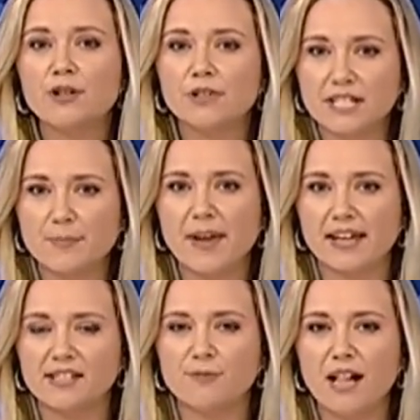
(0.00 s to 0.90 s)

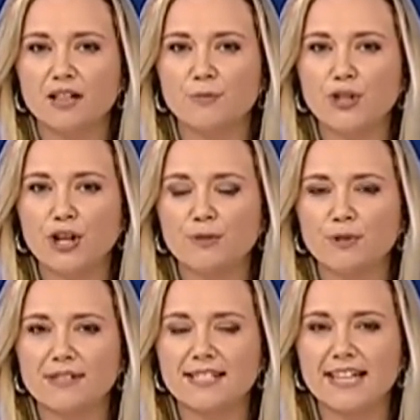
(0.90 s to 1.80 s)
respect Malcolm
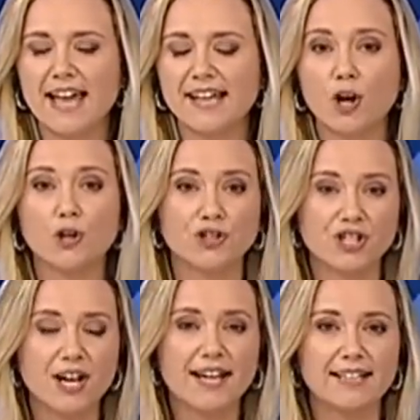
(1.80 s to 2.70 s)
Turnbull's stand on
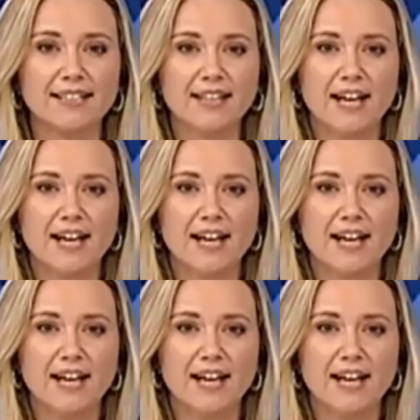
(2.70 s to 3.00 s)
China.